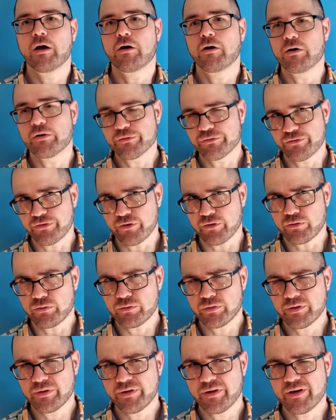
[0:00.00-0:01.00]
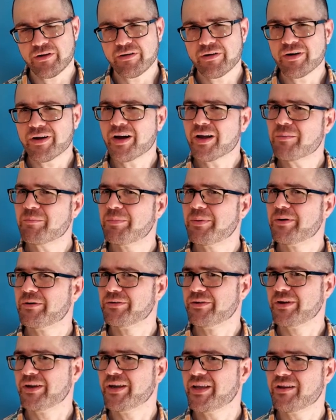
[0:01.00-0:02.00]
Also, you're not
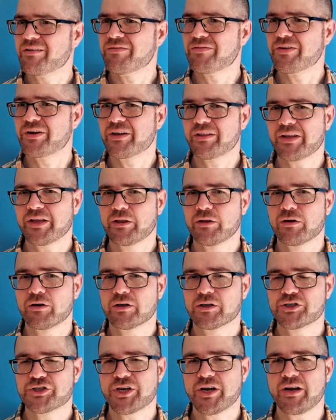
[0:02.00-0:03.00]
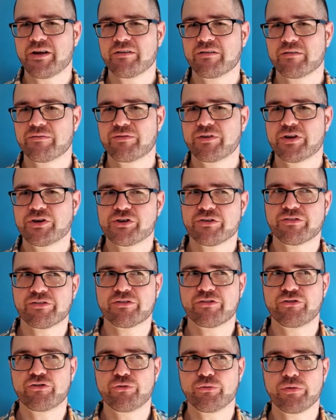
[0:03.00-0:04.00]
building infinitely long chains of
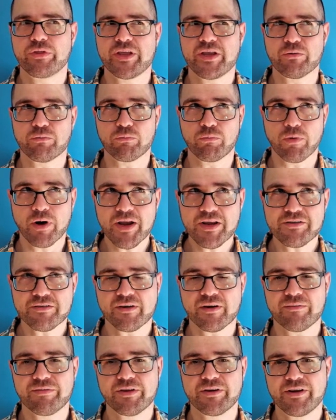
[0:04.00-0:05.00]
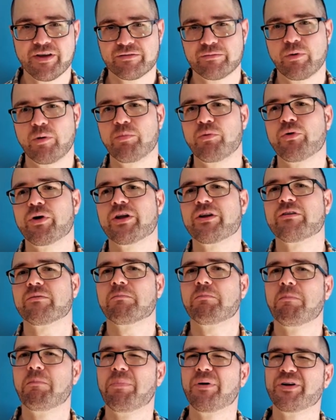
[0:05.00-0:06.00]
digits to the right of the decimal point,
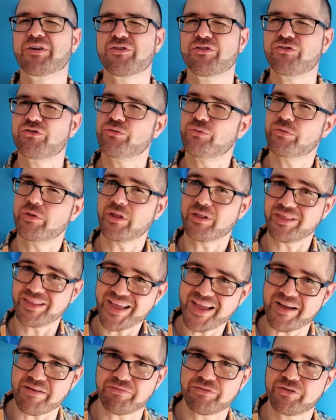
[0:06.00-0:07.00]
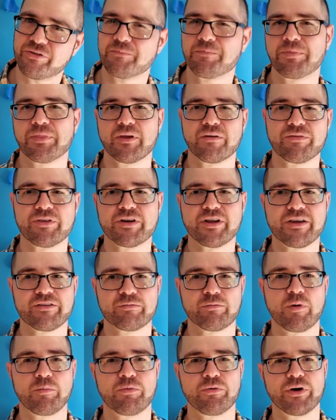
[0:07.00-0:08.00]
but to the left of the
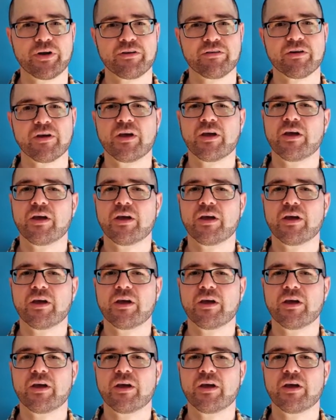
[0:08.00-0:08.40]
decimal point.